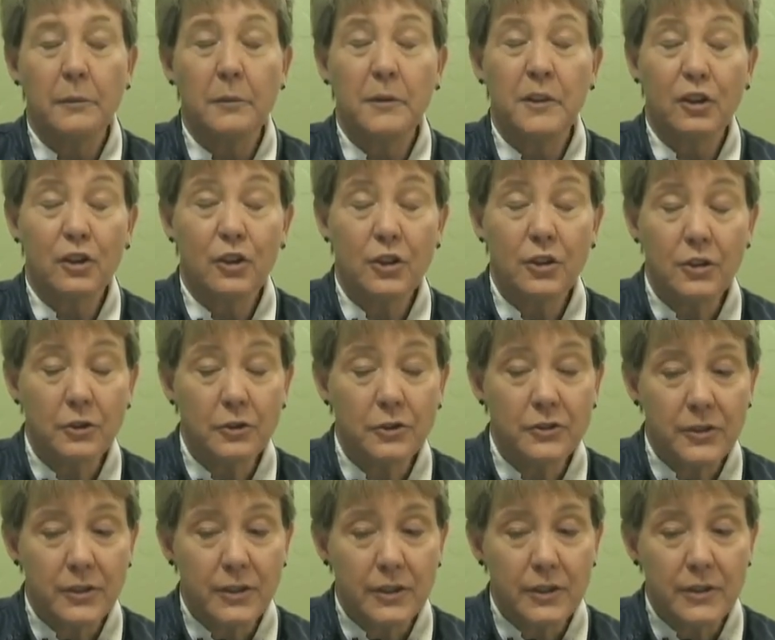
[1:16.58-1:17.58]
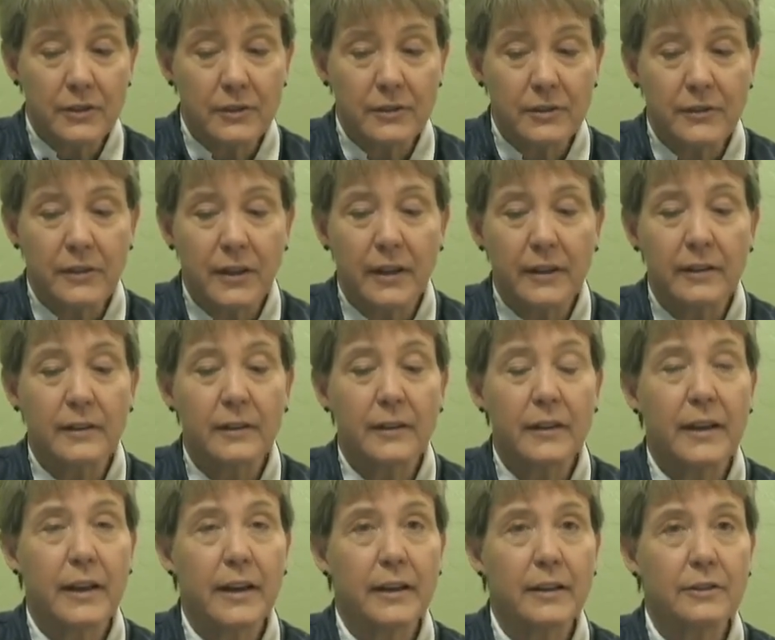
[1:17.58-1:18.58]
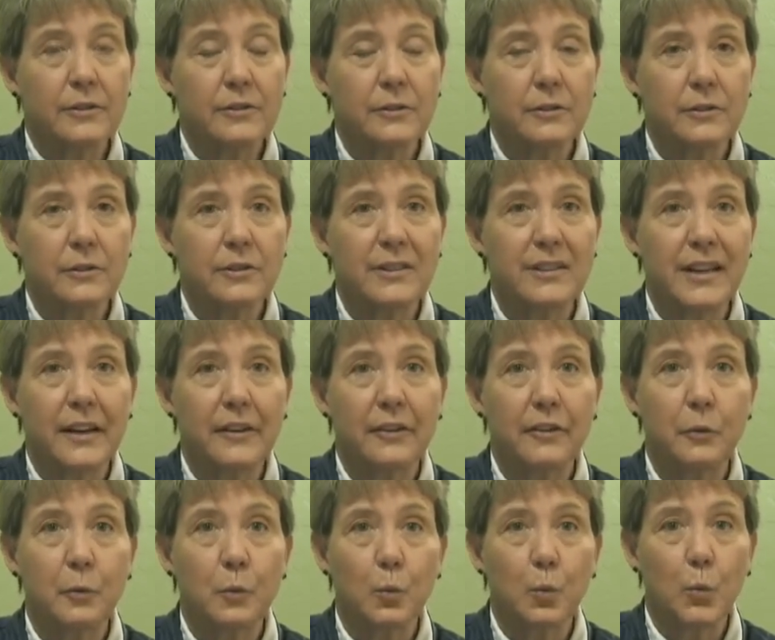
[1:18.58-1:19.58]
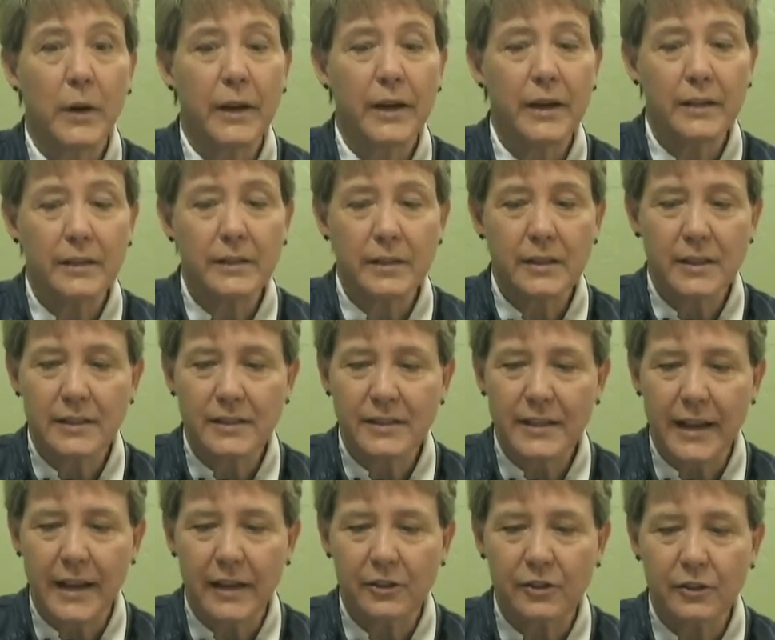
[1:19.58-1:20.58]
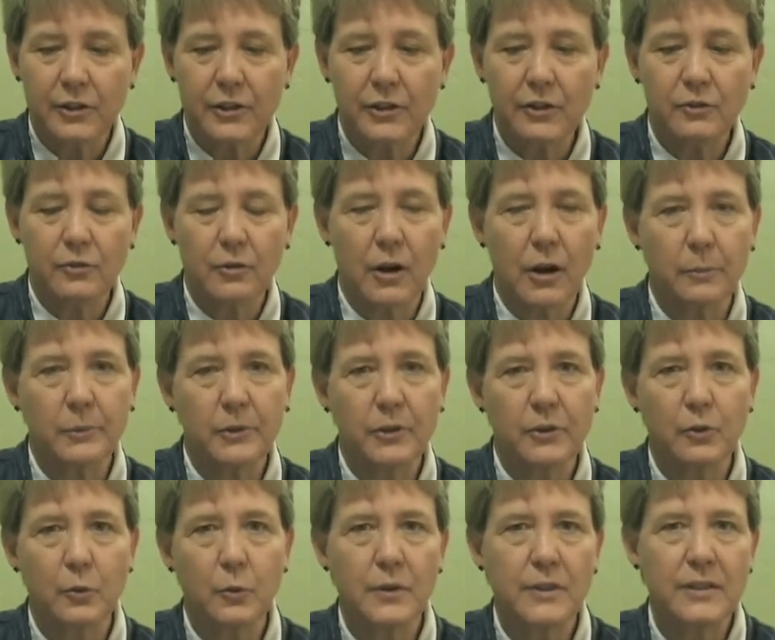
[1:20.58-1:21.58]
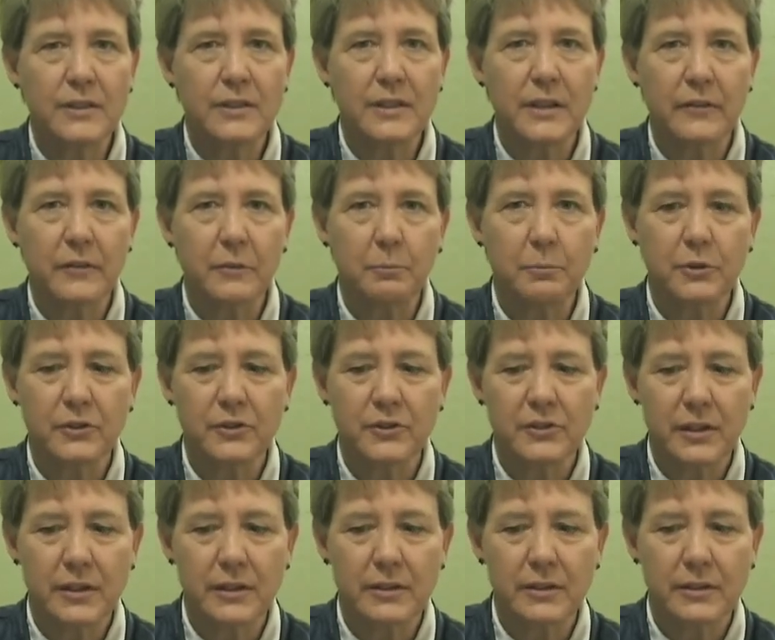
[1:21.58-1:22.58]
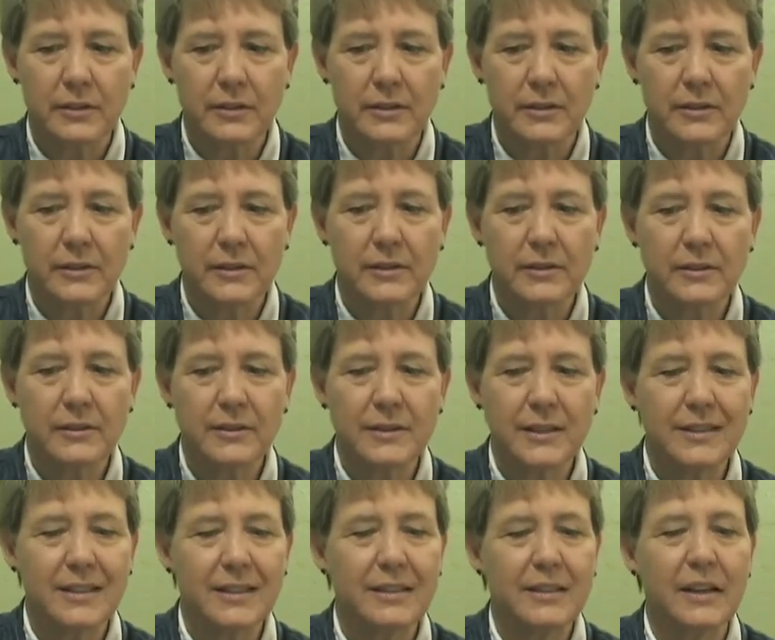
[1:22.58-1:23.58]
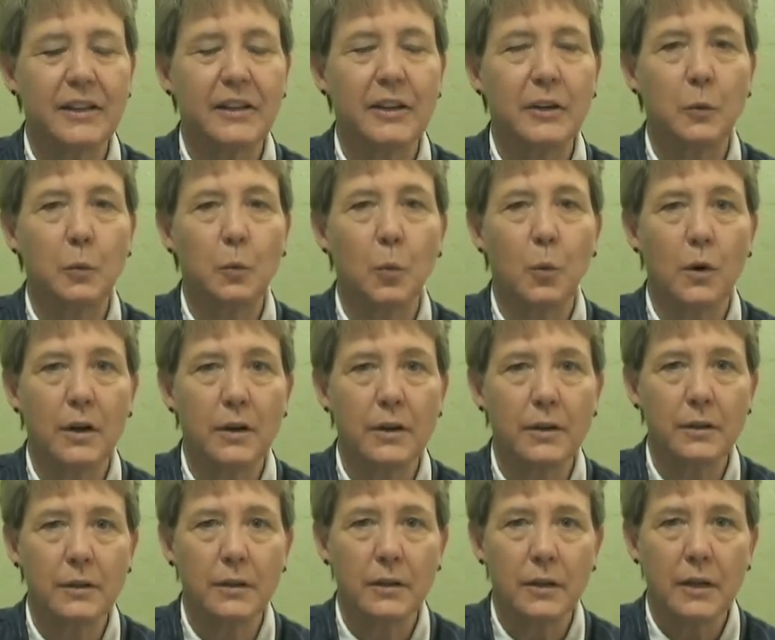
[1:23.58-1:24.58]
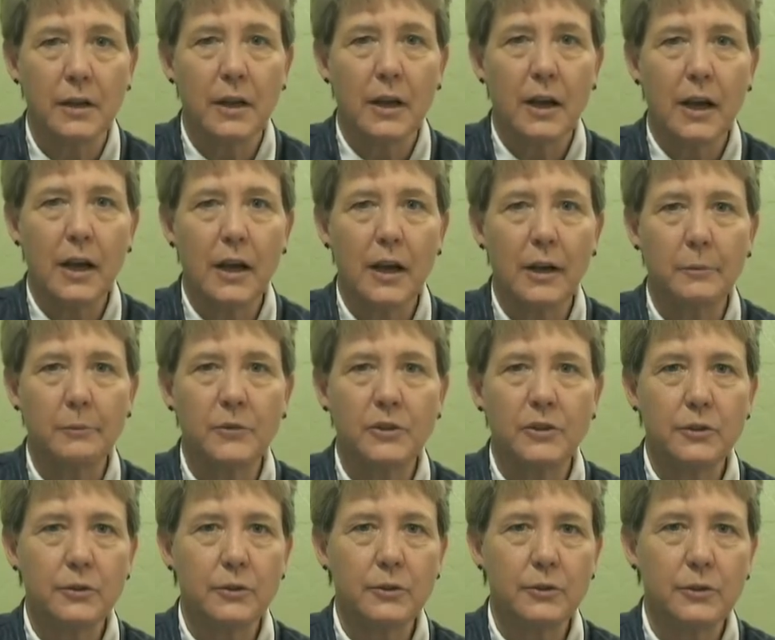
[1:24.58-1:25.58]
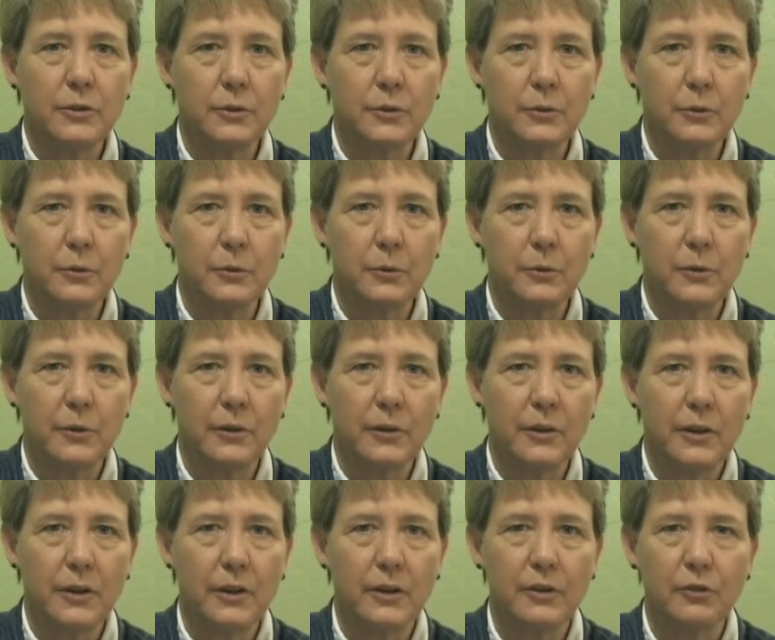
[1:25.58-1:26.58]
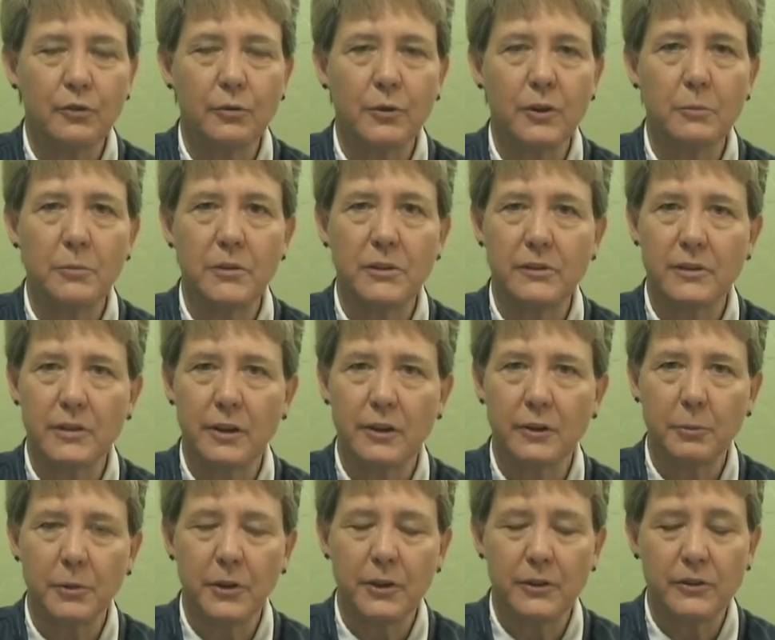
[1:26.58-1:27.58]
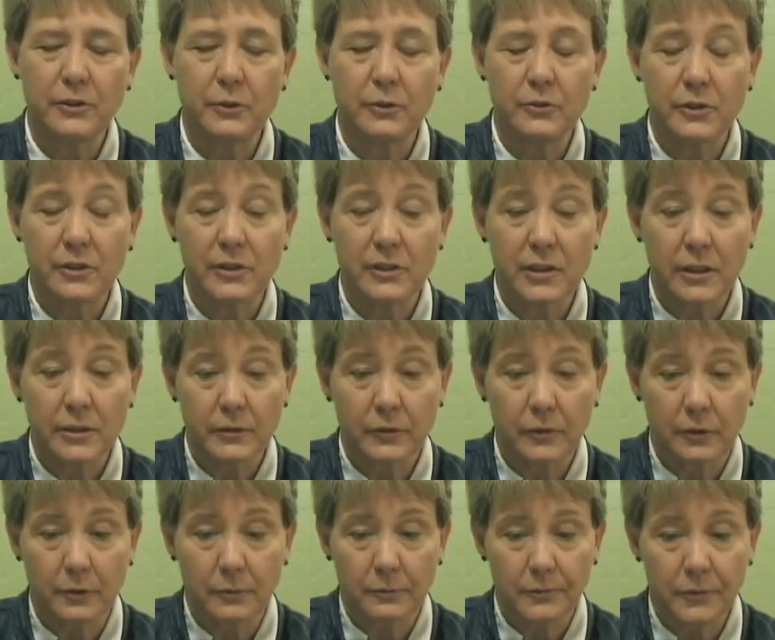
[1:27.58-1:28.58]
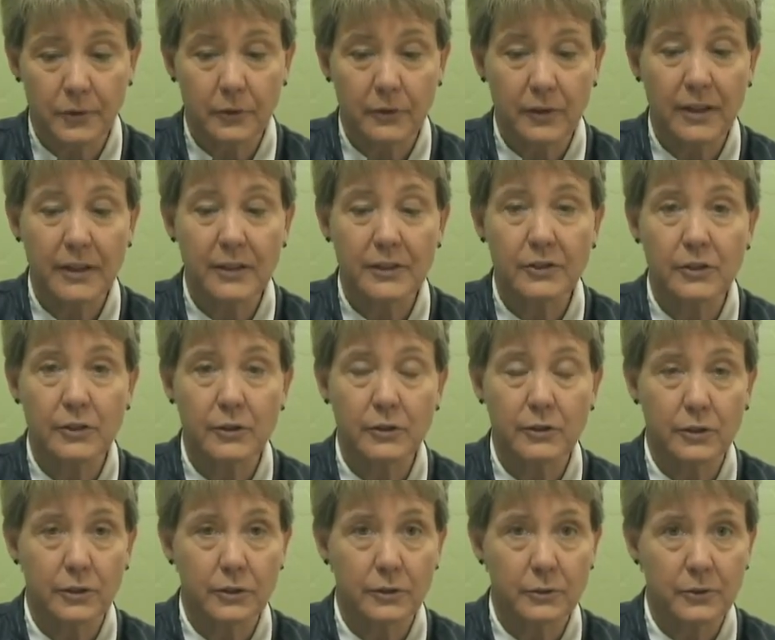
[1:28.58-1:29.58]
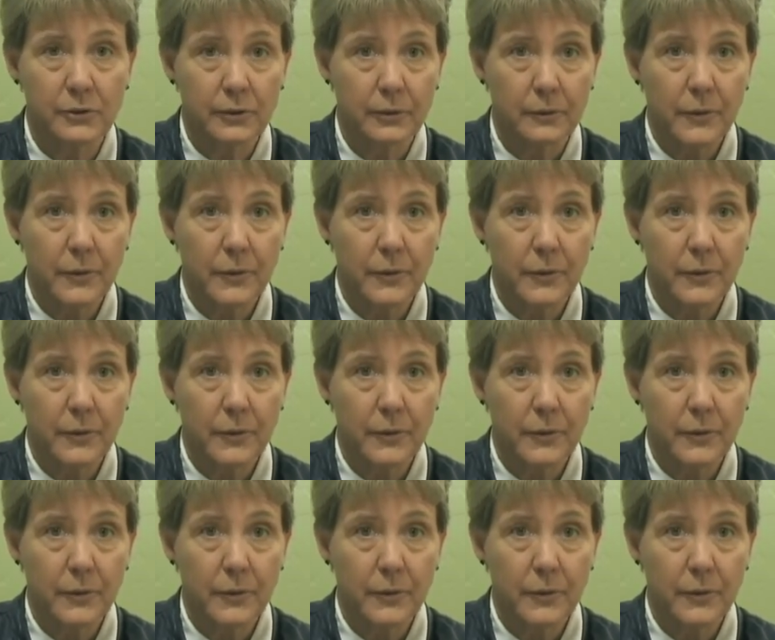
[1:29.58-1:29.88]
The good news is that the cancer death rate has actually dropped 27% since 1991. Due to the treatments that are being so successful. So that is good news.